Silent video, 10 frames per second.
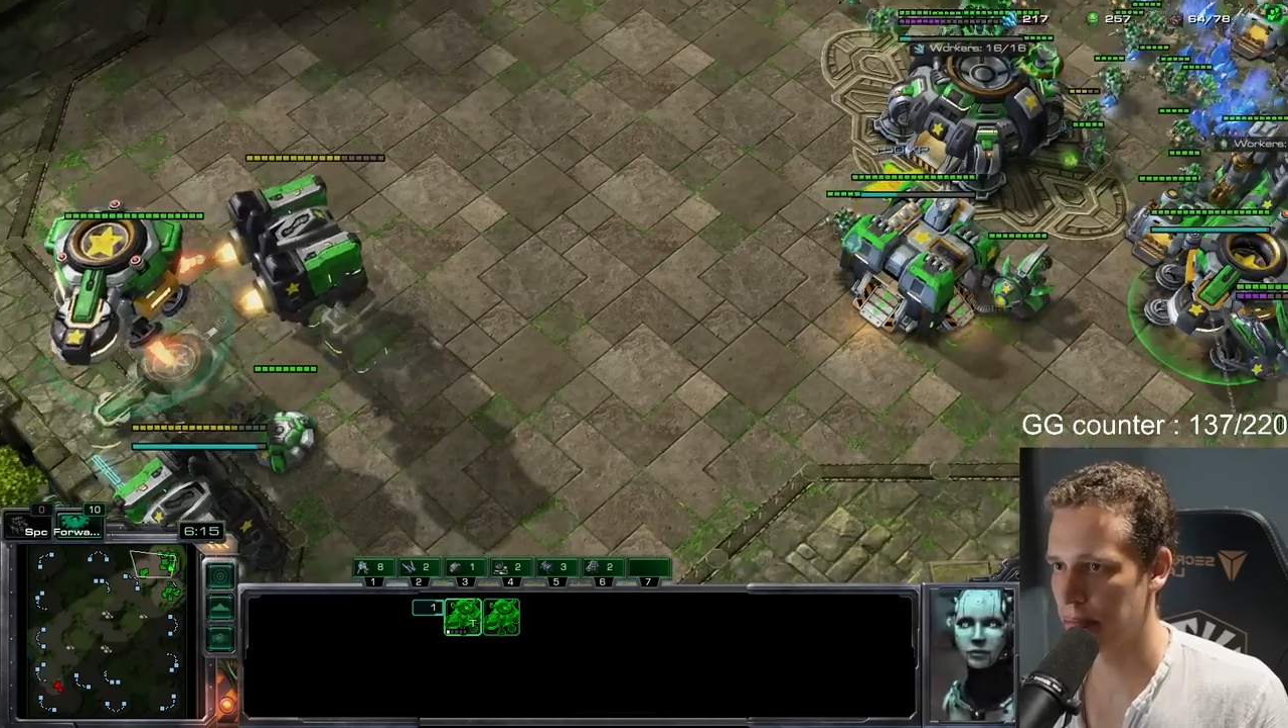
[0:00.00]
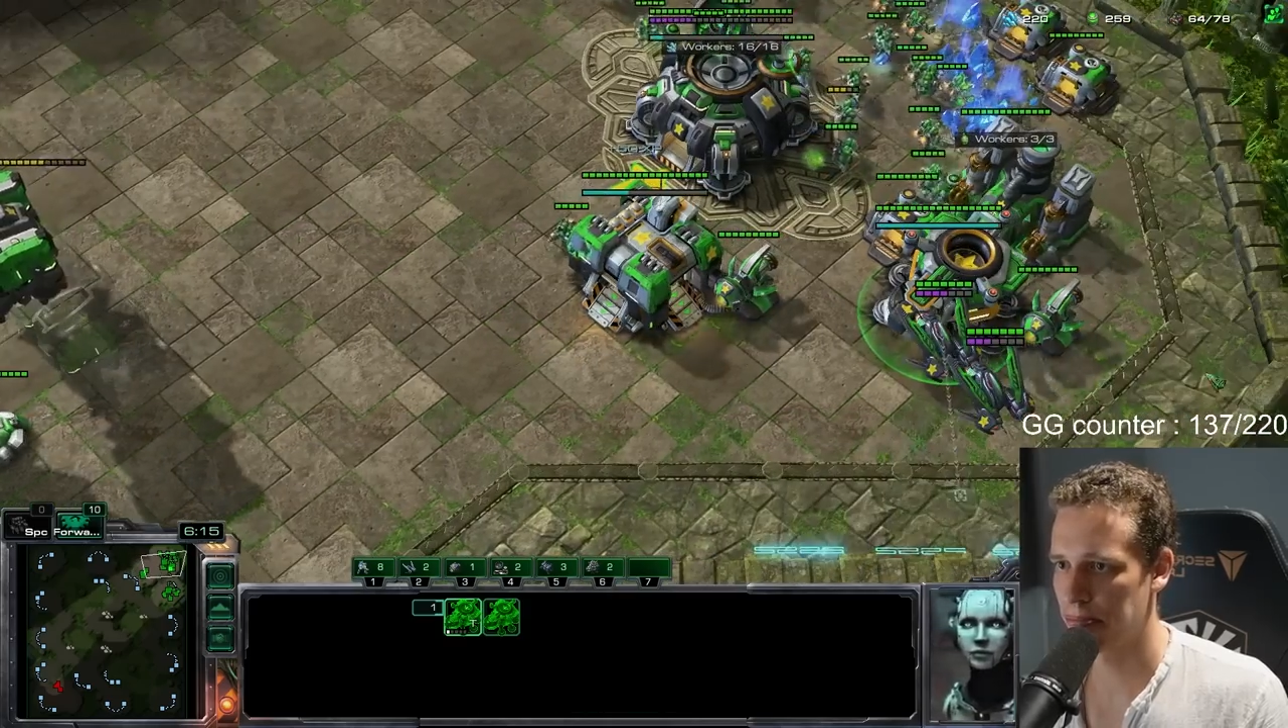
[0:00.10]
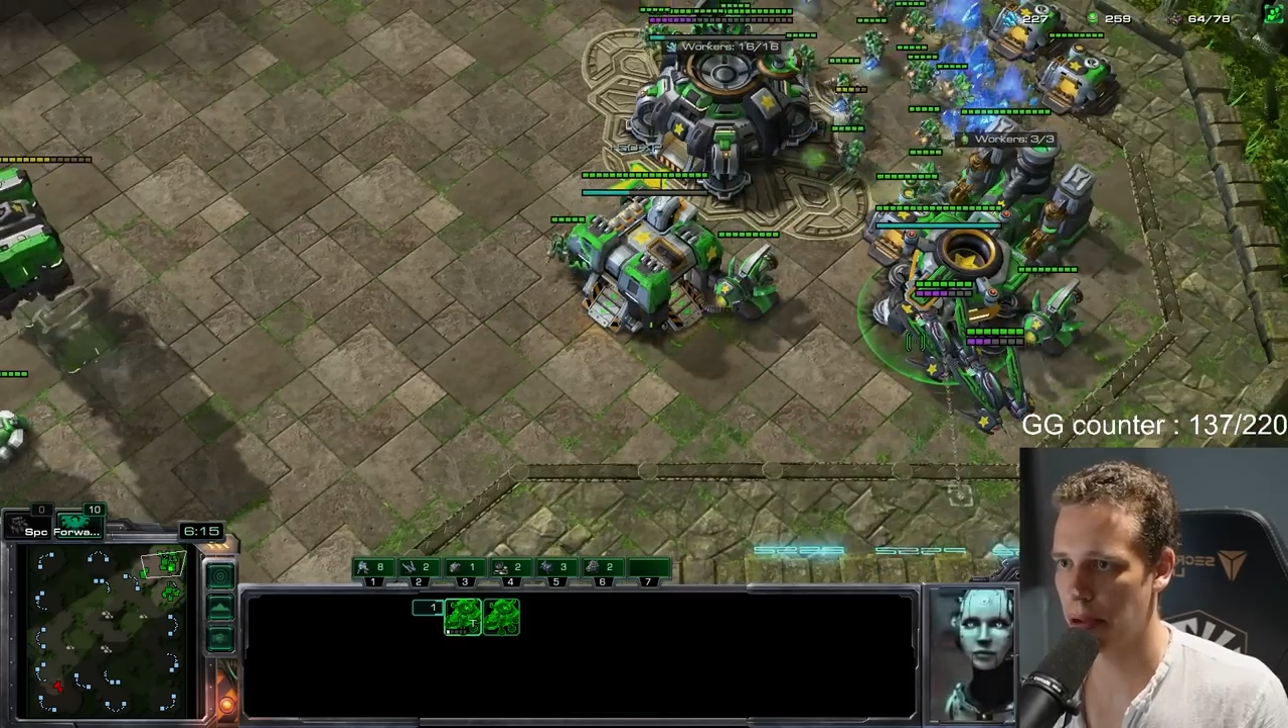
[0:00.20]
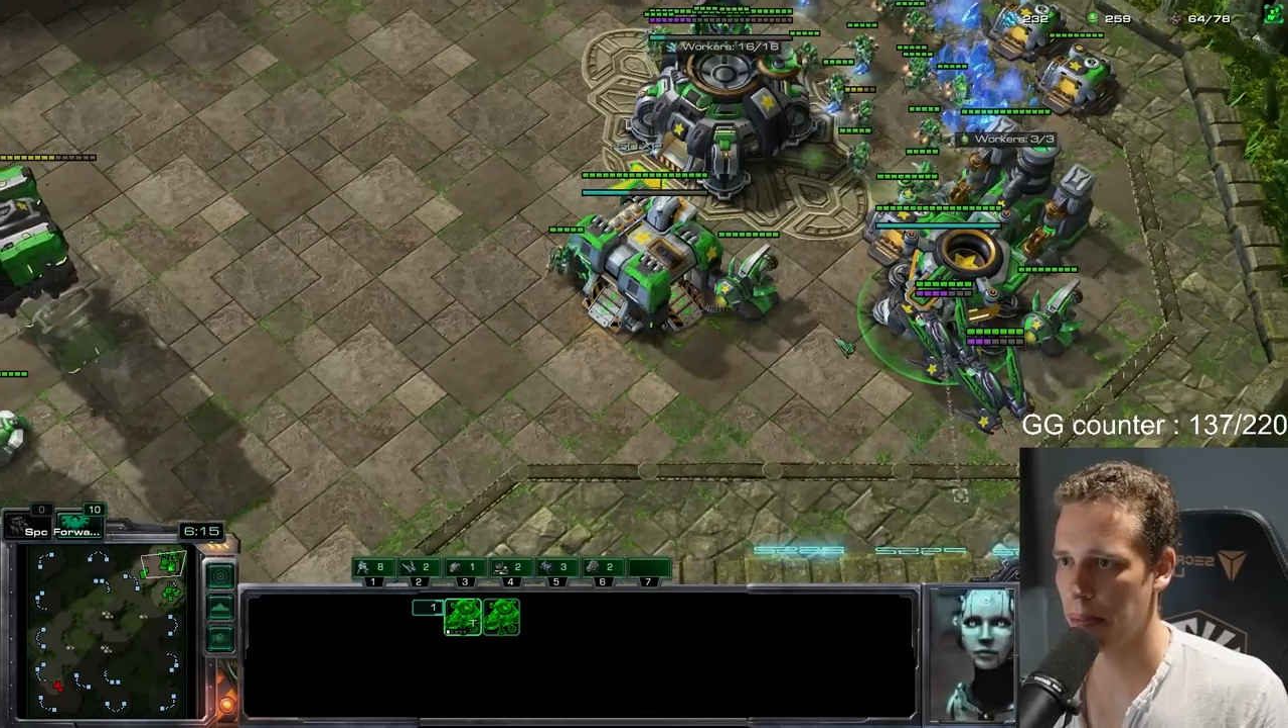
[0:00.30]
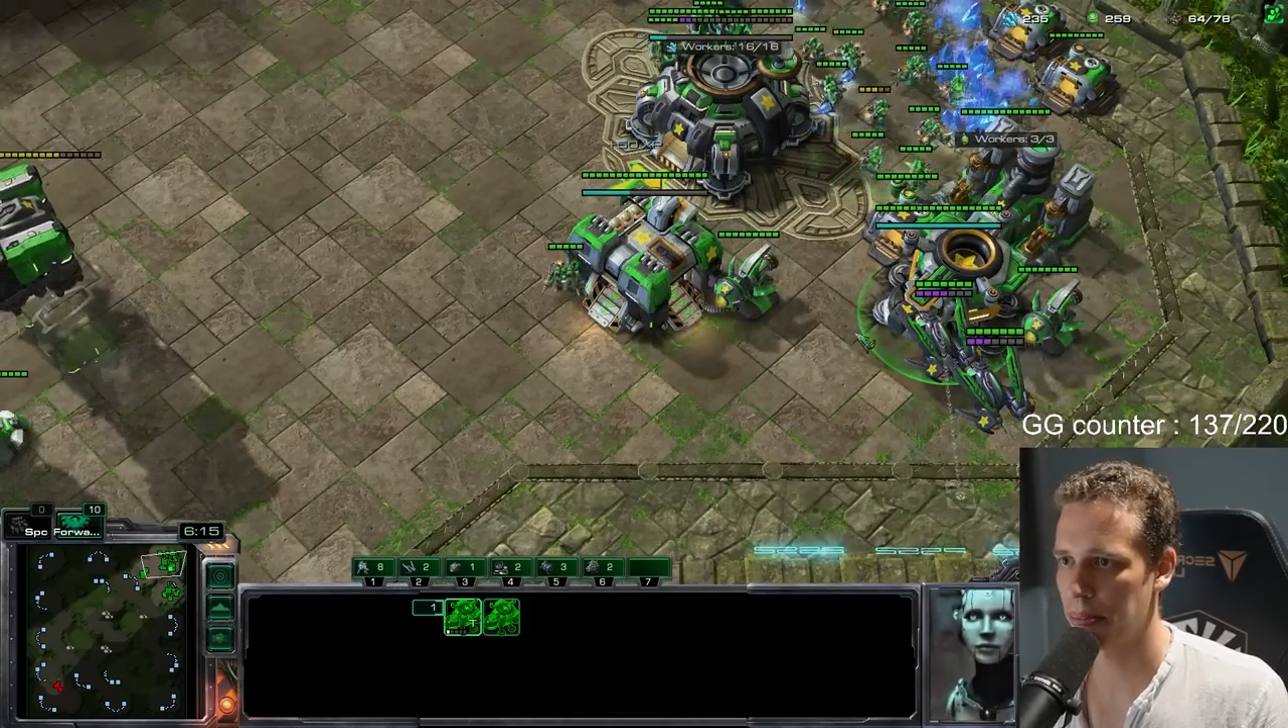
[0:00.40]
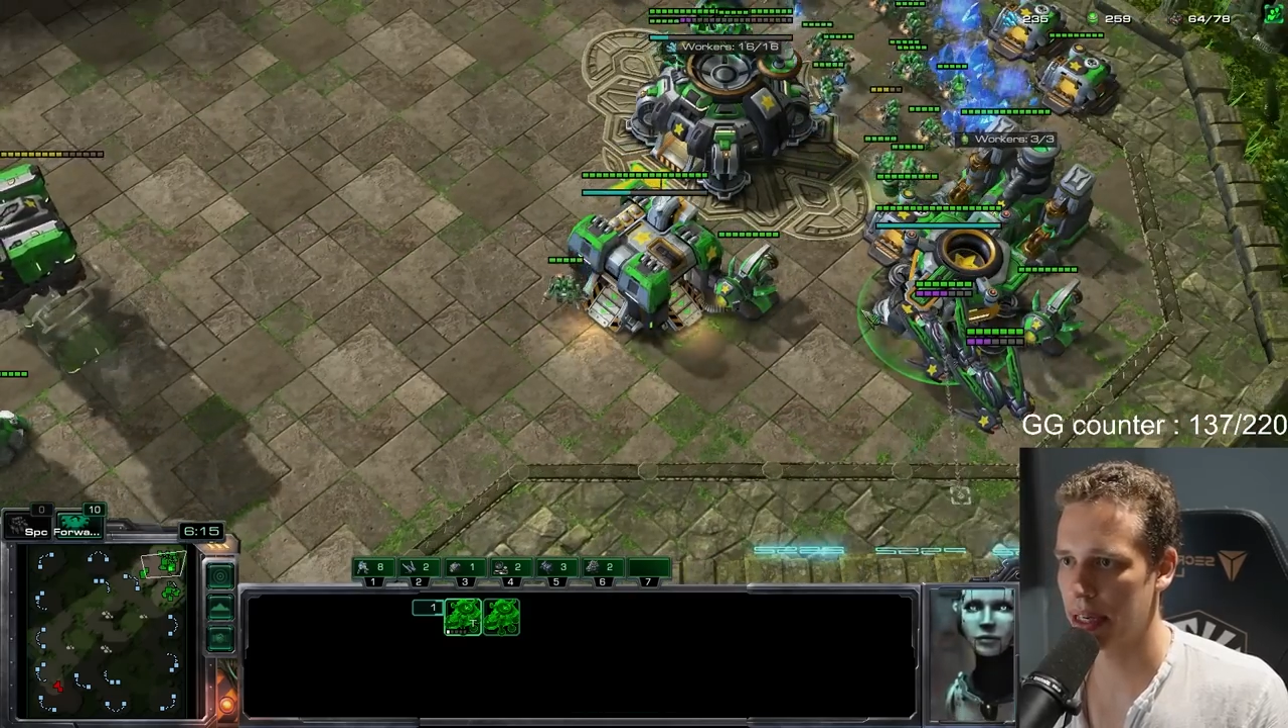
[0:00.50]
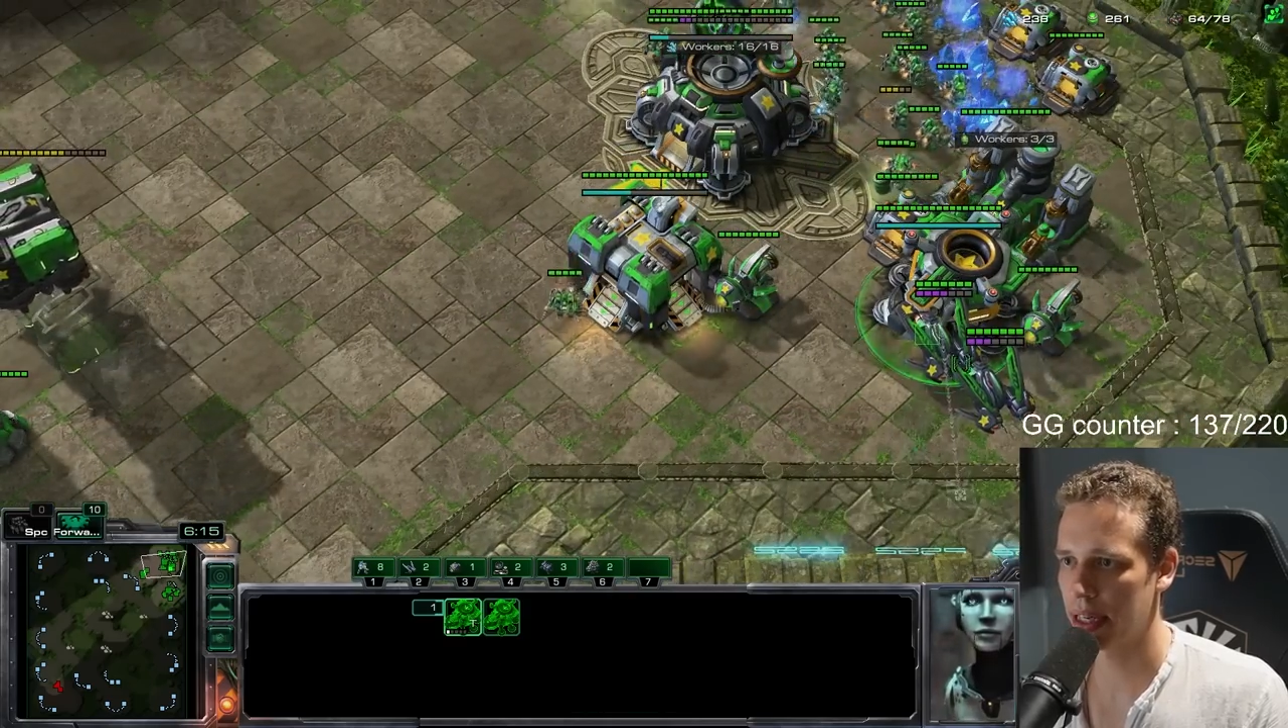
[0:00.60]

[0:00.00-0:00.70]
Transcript: pumping